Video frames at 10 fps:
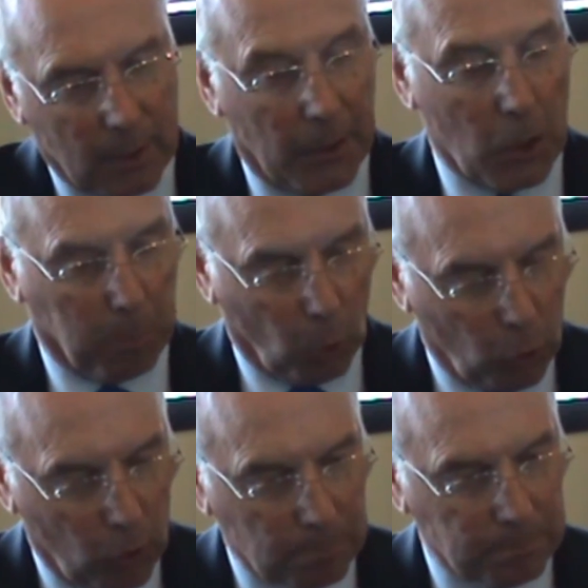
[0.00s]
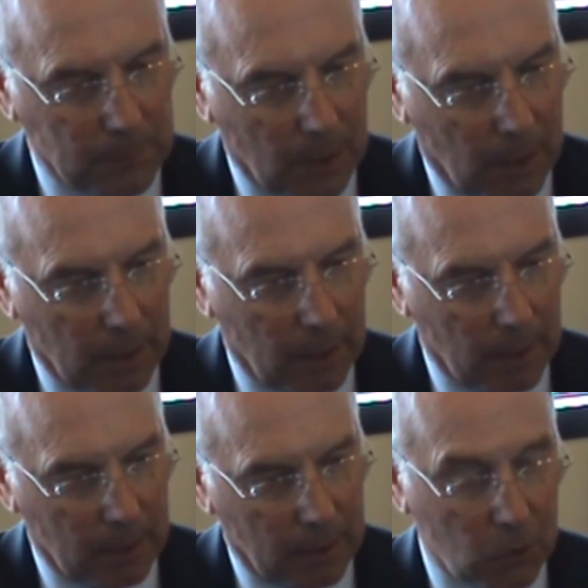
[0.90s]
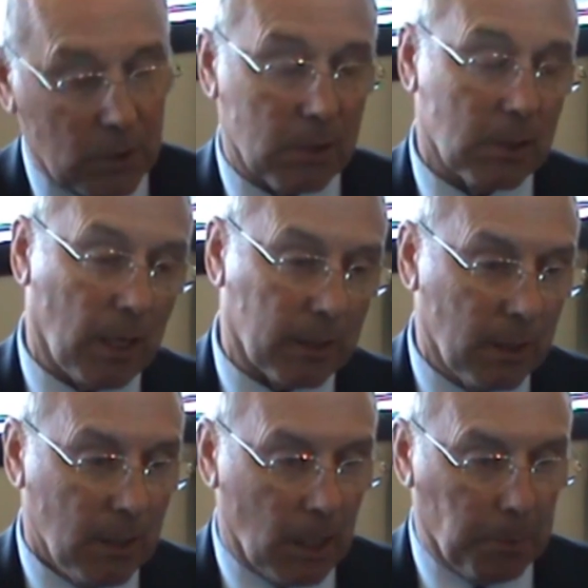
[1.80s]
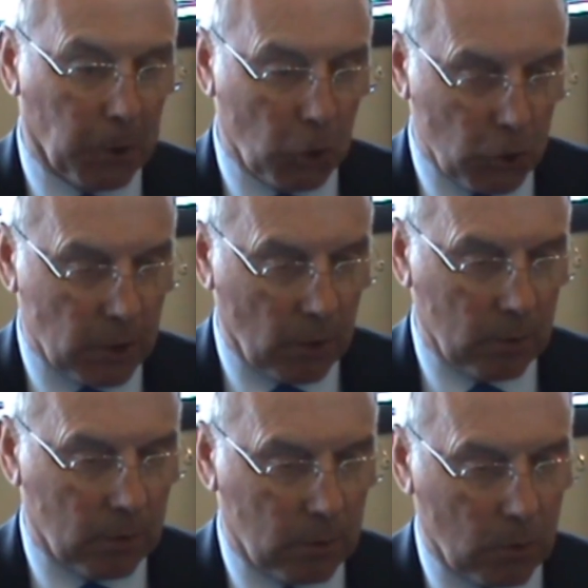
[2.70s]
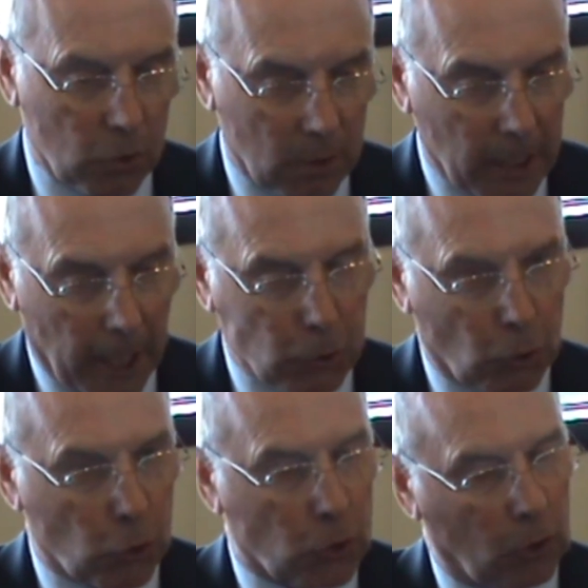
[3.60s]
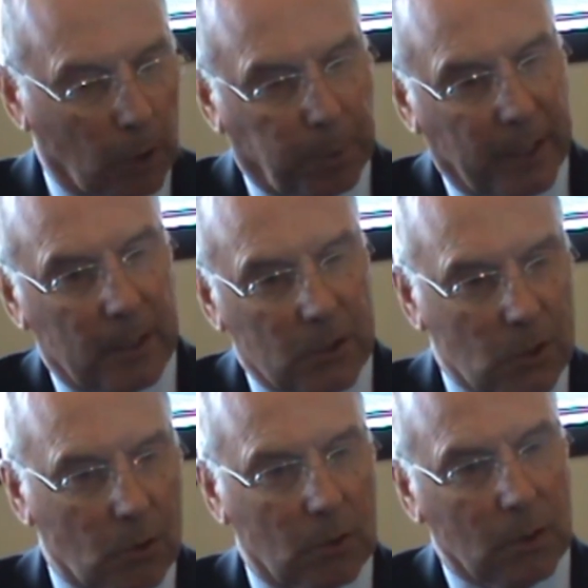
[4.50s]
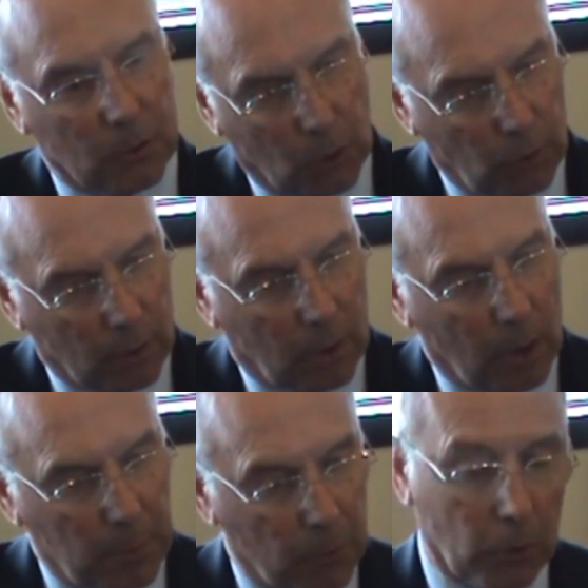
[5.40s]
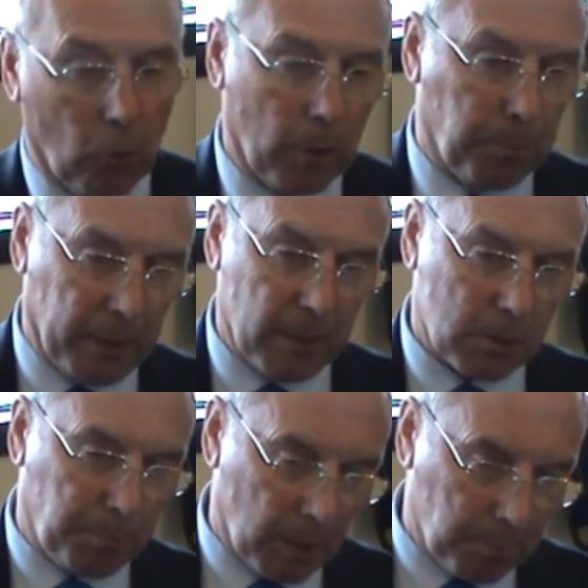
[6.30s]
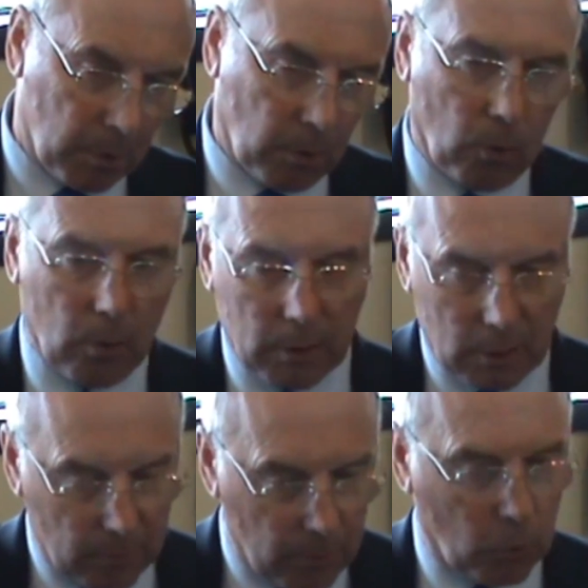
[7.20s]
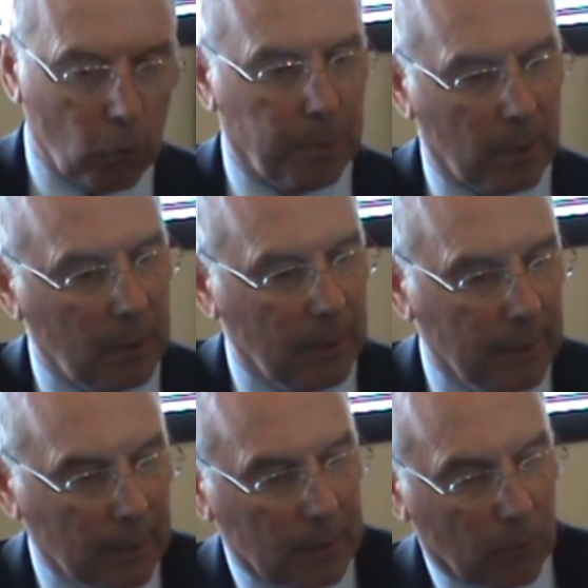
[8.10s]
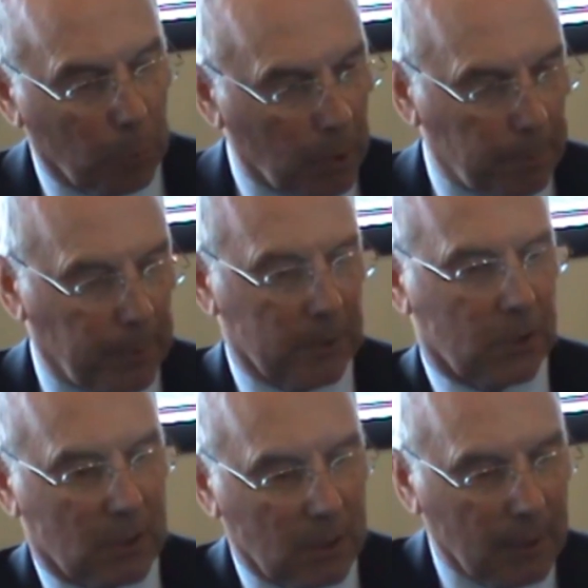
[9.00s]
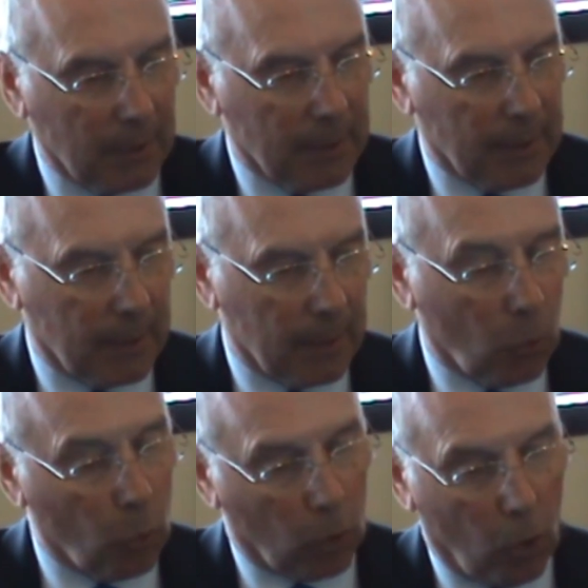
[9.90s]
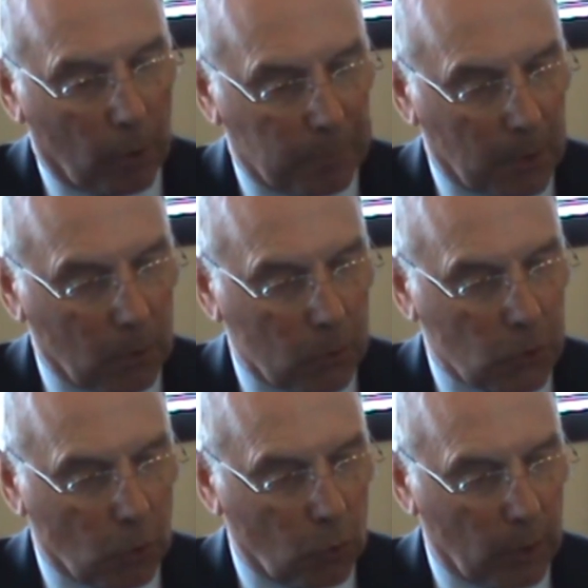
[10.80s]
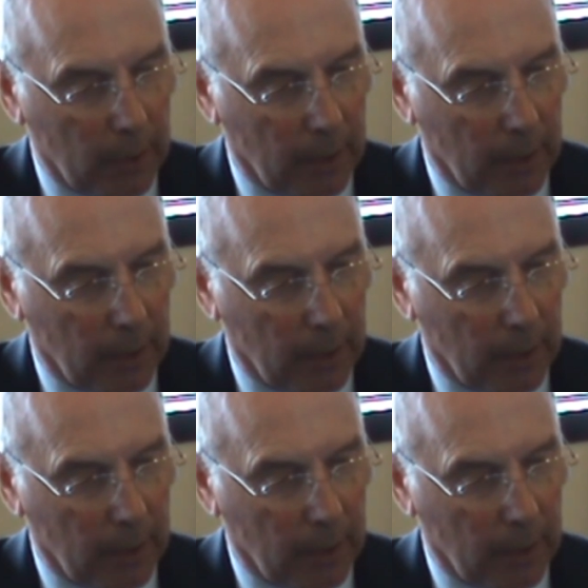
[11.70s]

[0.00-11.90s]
in the blue room, and he'll say, Alec, you'll be down just now, could you introduce all the players? So down you come, and right, all the players, Peter McCloy, David Cooper, Robert Pritz, the whole lot, you know. So